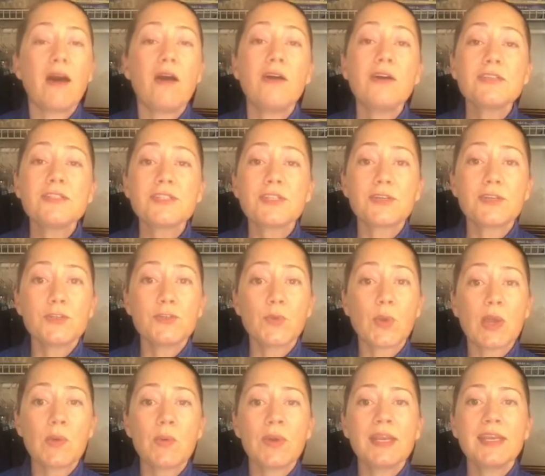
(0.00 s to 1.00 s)
Also, do
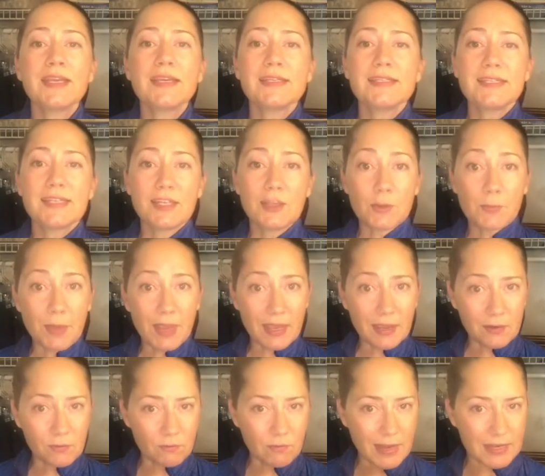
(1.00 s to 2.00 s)
I want to continue
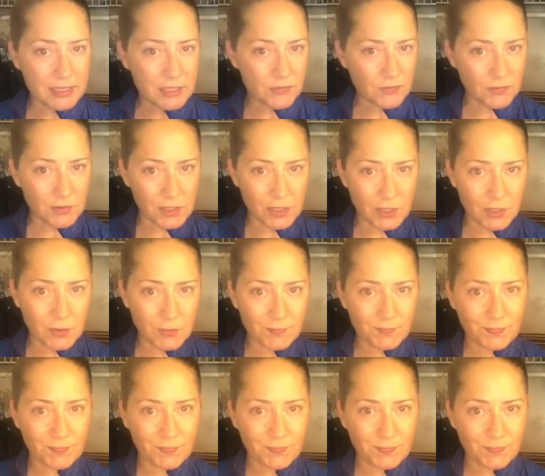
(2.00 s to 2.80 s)
paying rent for you?